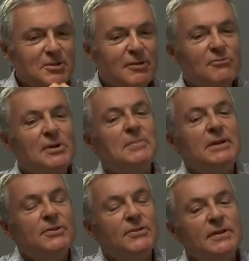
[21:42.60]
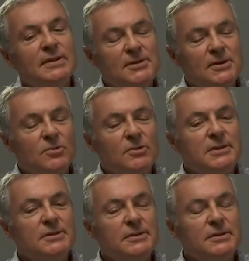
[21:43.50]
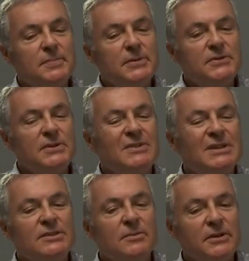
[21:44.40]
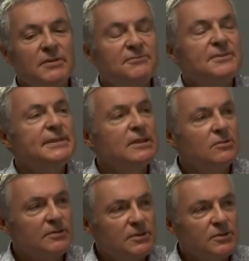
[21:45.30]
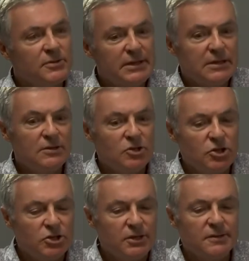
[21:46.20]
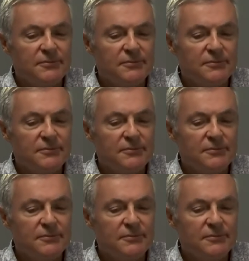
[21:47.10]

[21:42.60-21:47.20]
a tough one because gold is perceived as something physical, so you can't touch it.